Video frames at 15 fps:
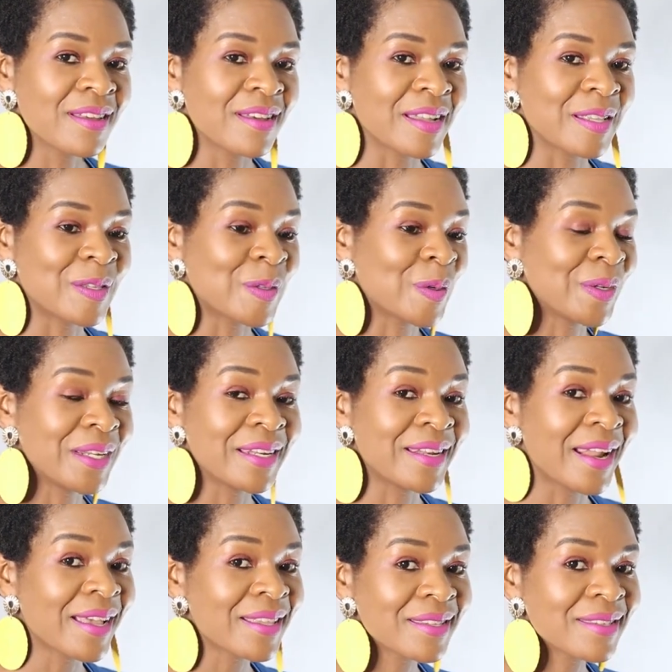And so the
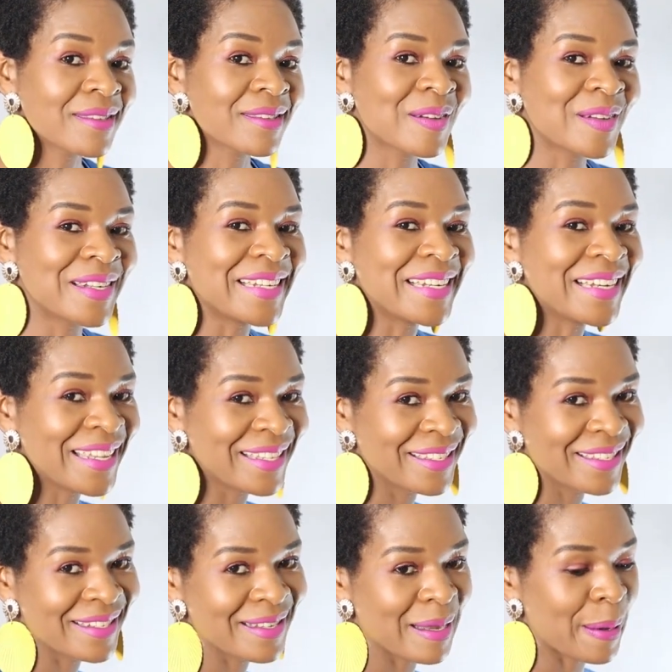next on the
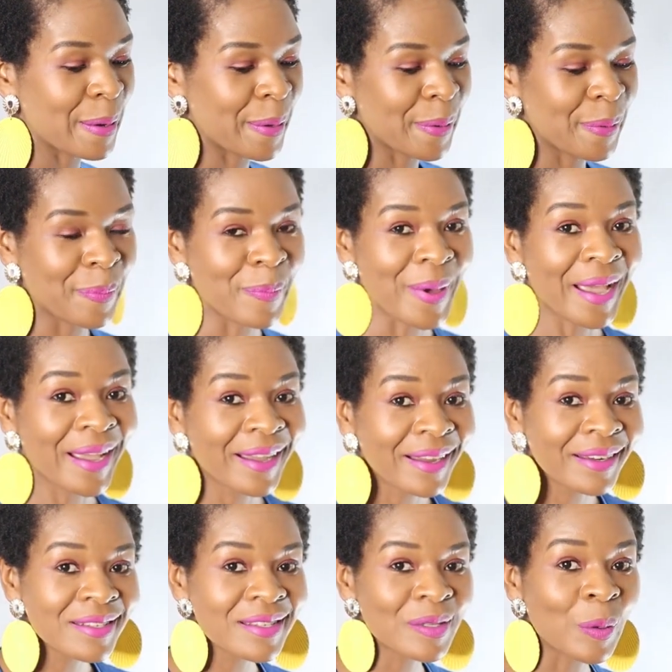list are
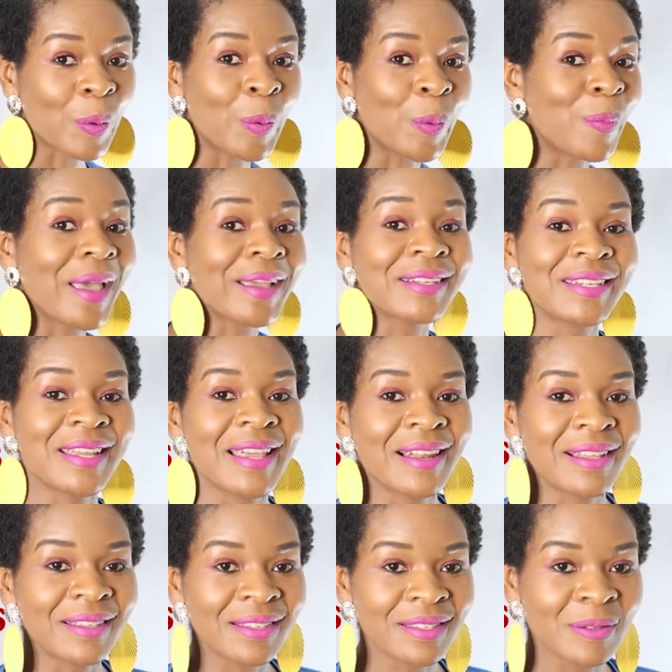bankers or bank
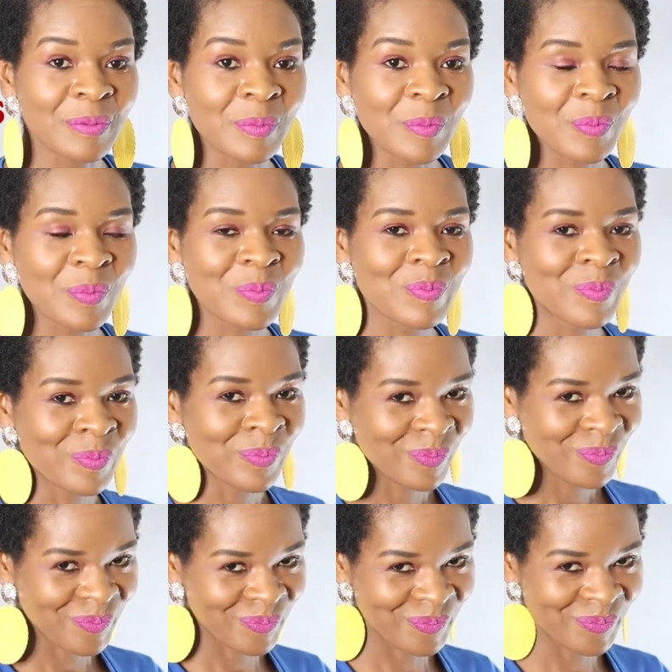tellers.
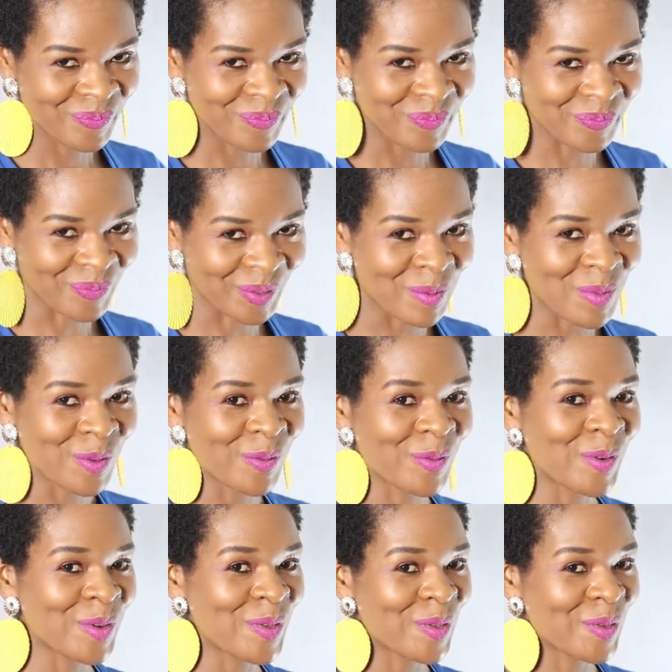
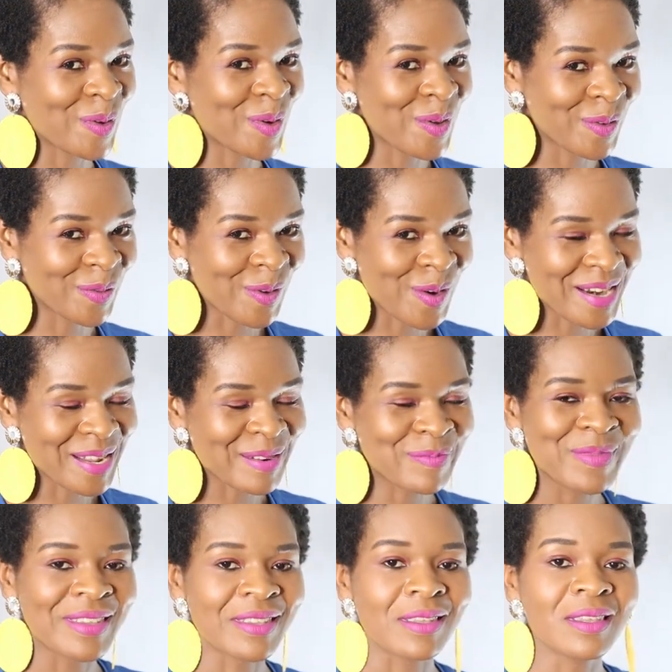Before you throw your phone at
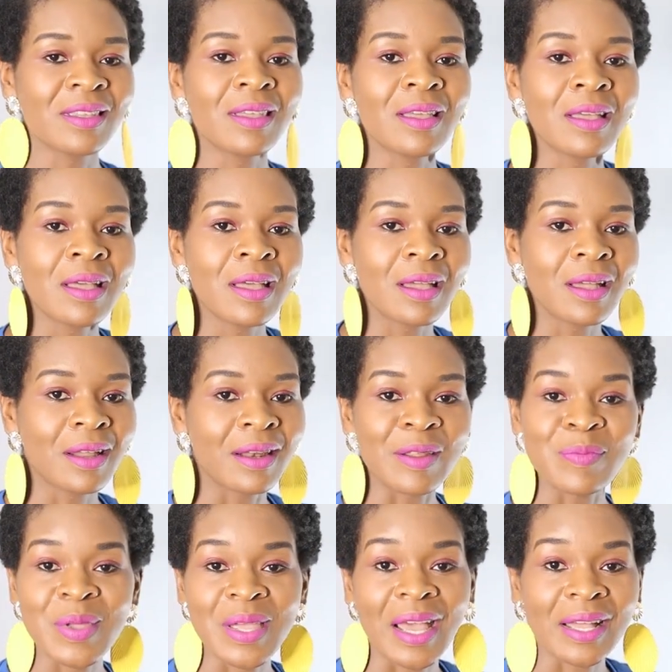me,
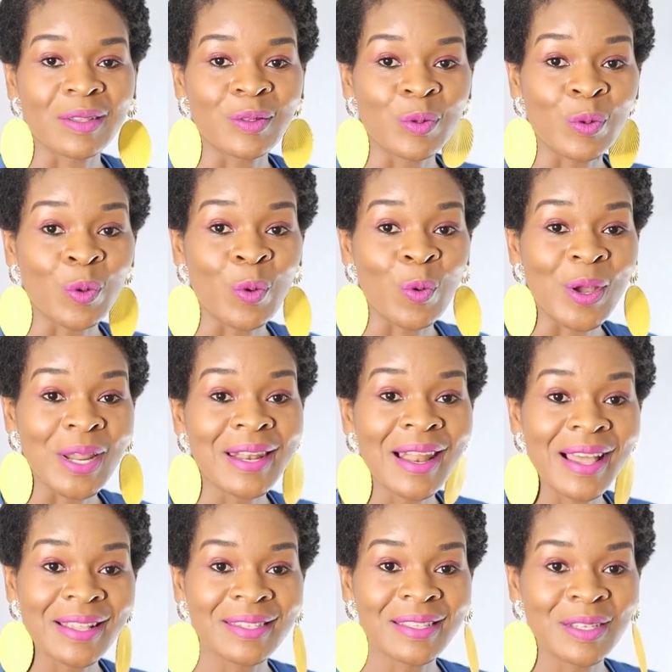let me ask you, when
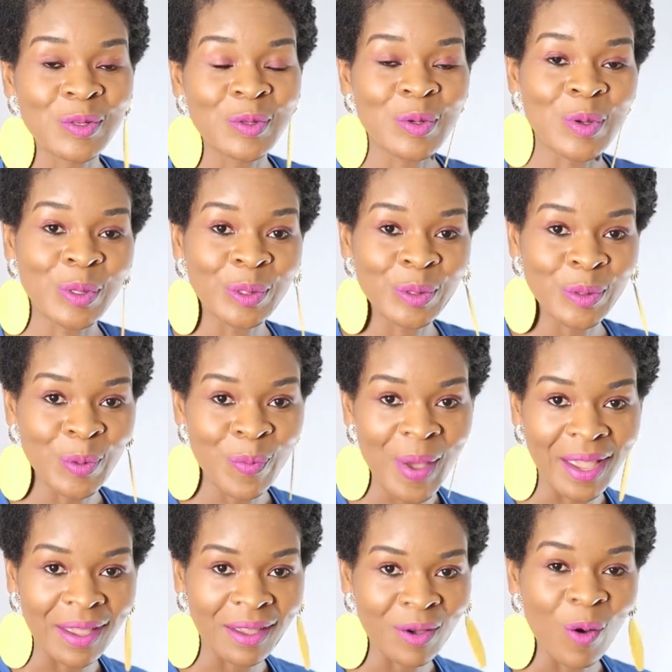last did you go to the
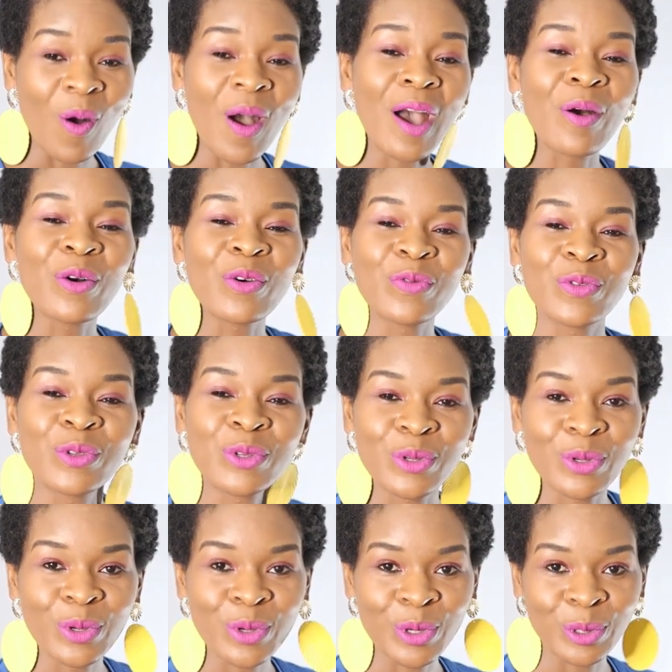bank, or how often do
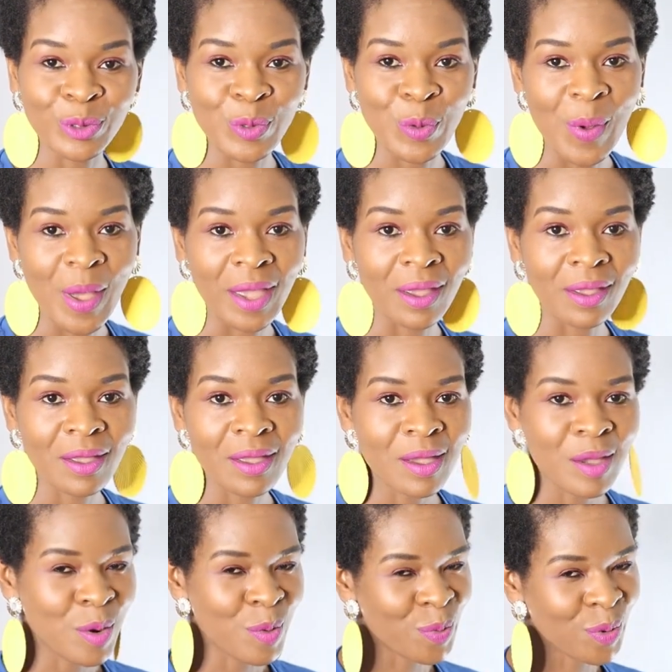you go to the bank?
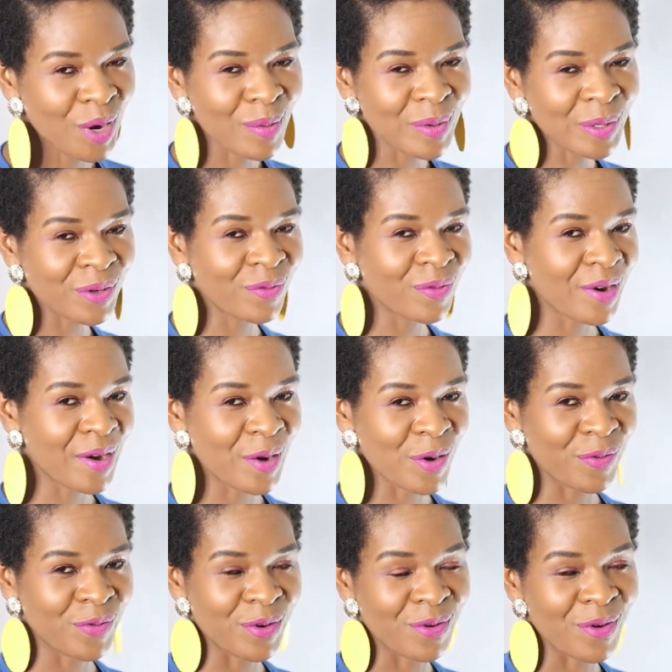Probably not very
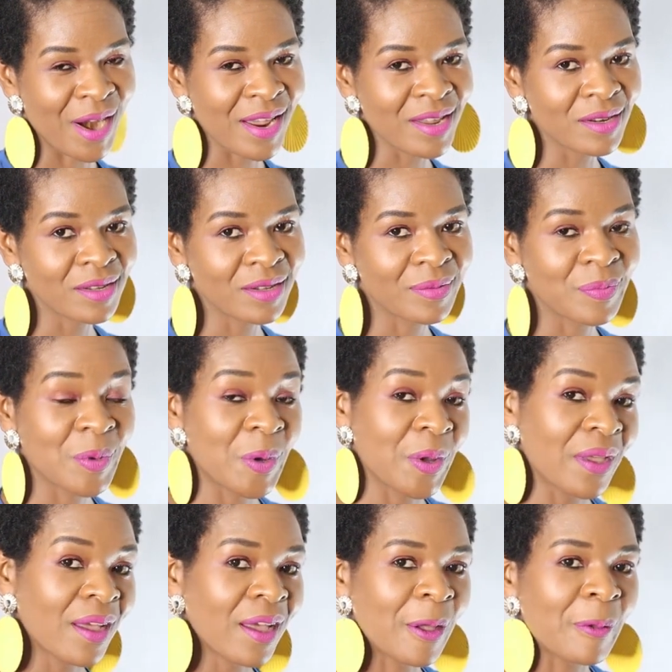often, right?
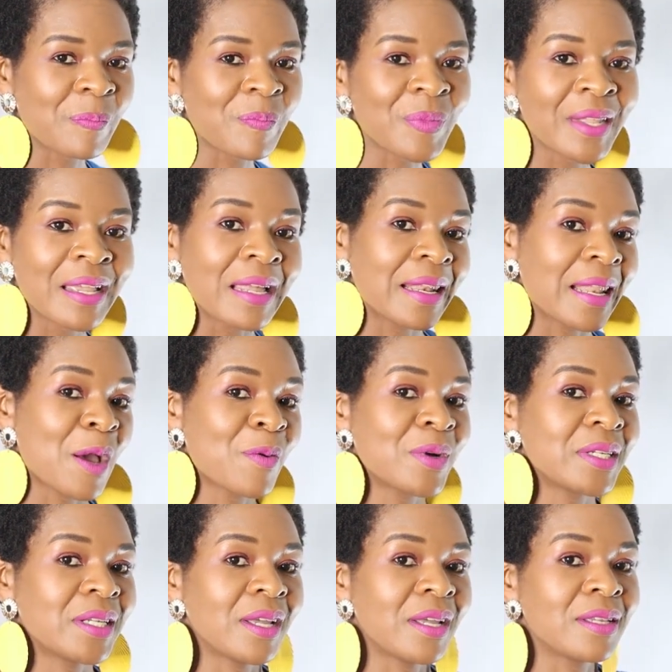Okay.
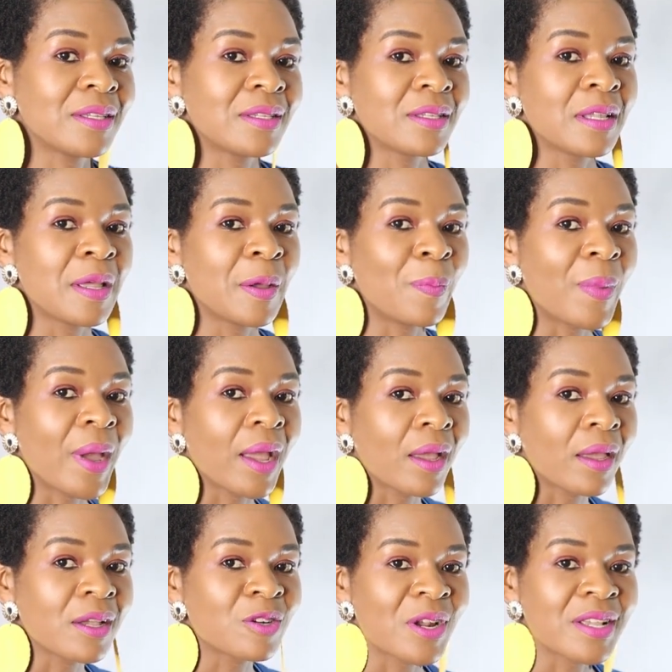Nowadays,
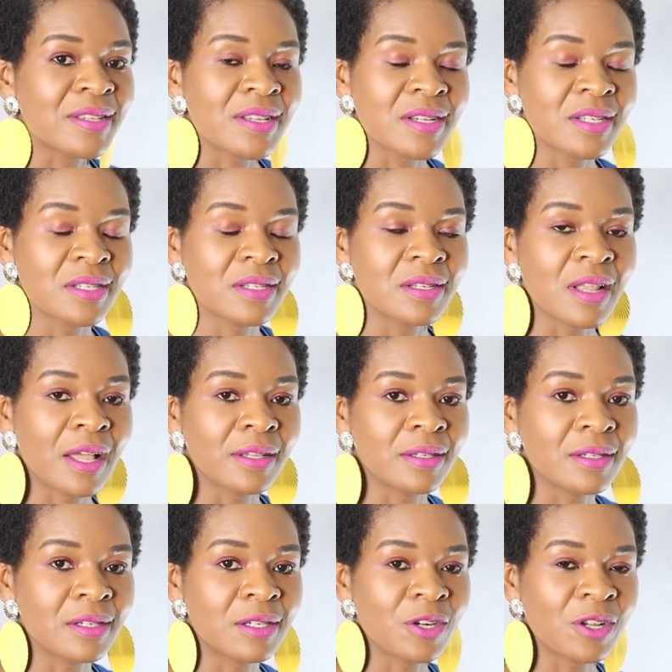banking
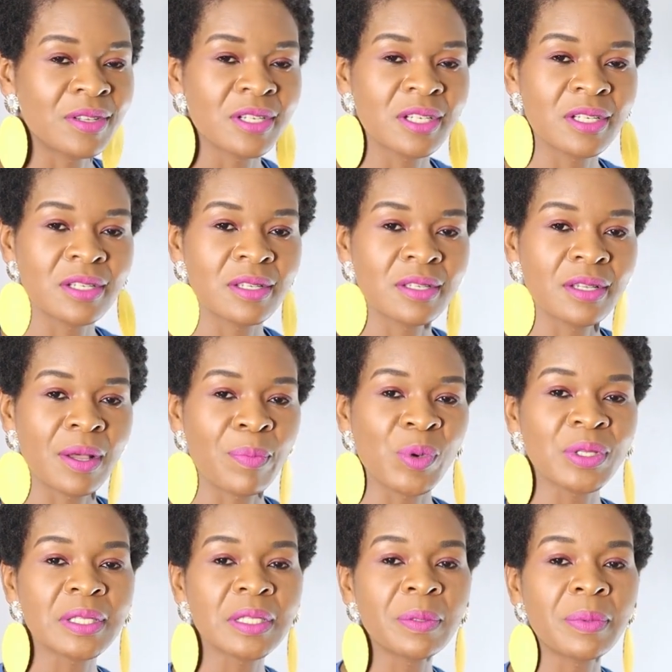transactions are
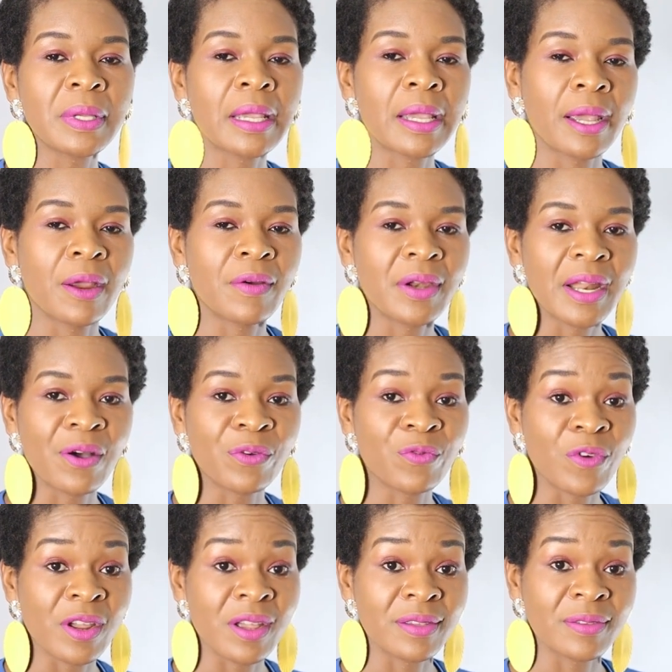mostly being carried out
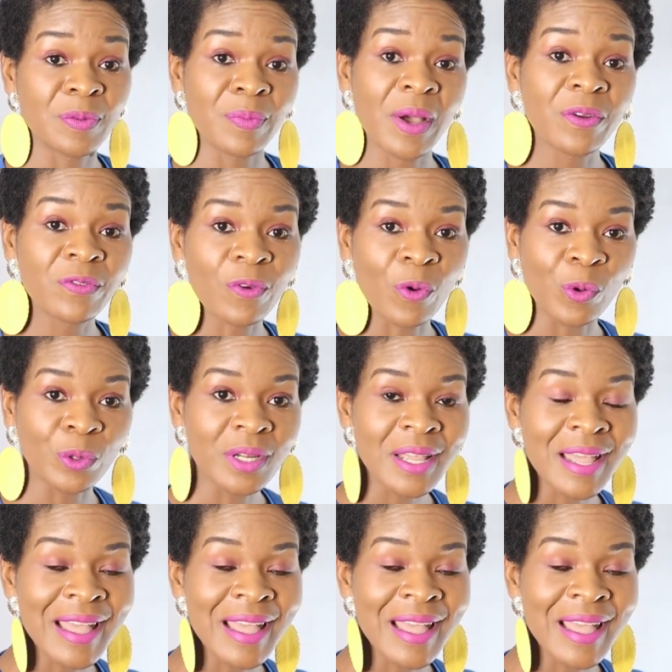via a smartphone,